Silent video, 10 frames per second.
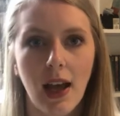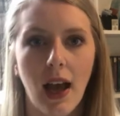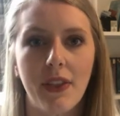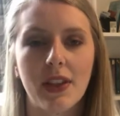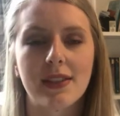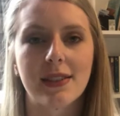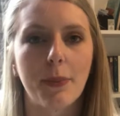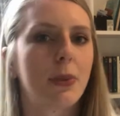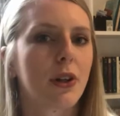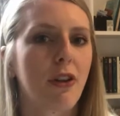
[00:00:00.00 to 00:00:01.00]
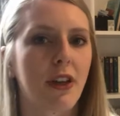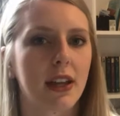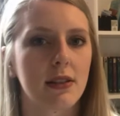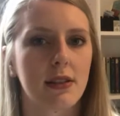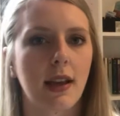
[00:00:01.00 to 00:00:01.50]
and that simpler
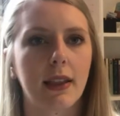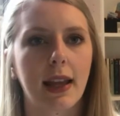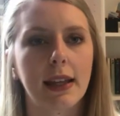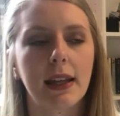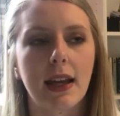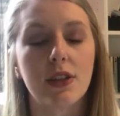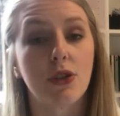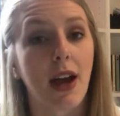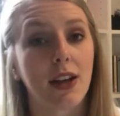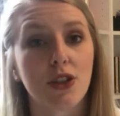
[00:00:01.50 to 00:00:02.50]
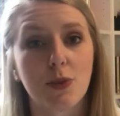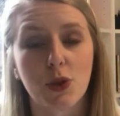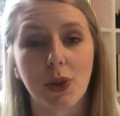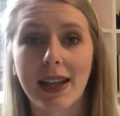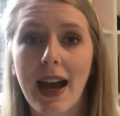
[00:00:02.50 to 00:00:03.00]
things like interactions
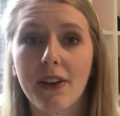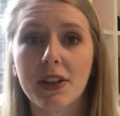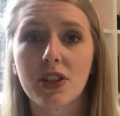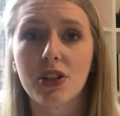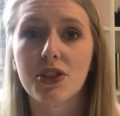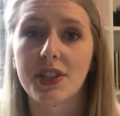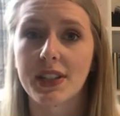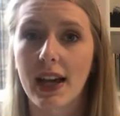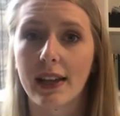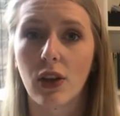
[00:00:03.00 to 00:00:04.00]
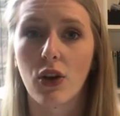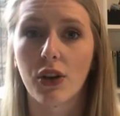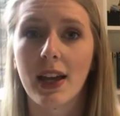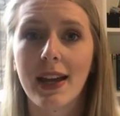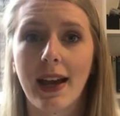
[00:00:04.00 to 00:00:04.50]
between characters, the dialogue,
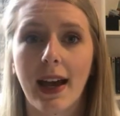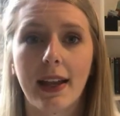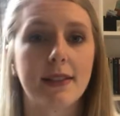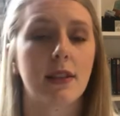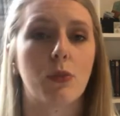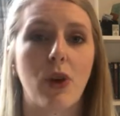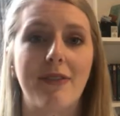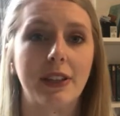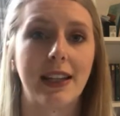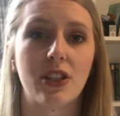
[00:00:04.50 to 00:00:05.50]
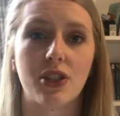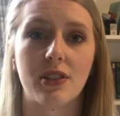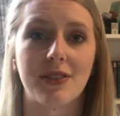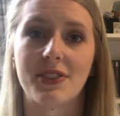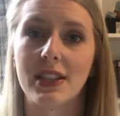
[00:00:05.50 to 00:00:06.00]
and some revelations
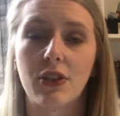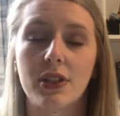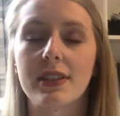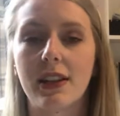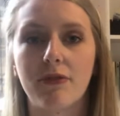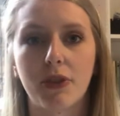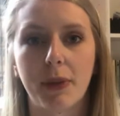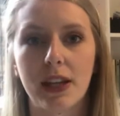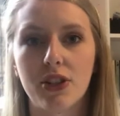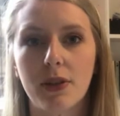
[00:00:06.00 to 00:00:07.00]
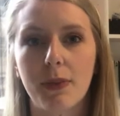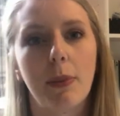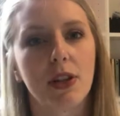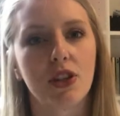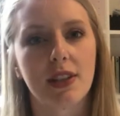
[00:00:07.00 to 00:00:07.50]
of secrets and information maybe
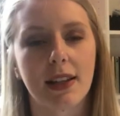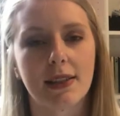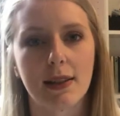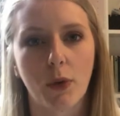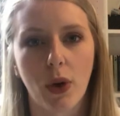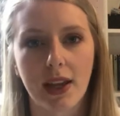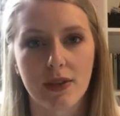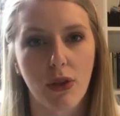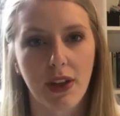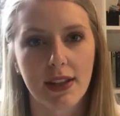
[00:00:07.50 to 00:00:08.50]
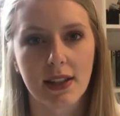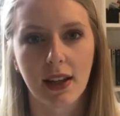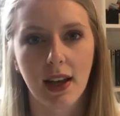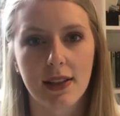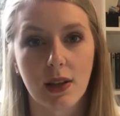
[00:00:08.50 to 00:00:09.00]
just didn't seem quite as authentic
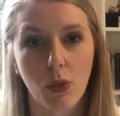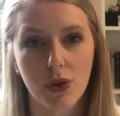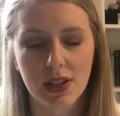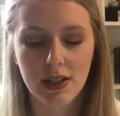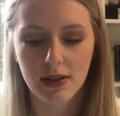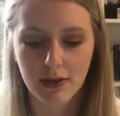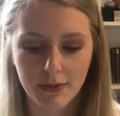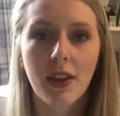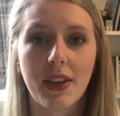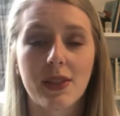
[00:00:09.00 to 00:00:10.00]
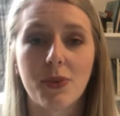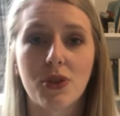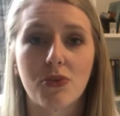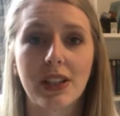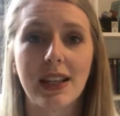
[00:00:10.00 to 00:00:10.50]
as I wanted. This was a
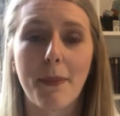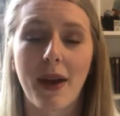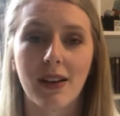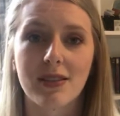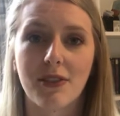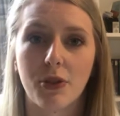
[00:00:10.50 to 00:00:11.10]
really immersive,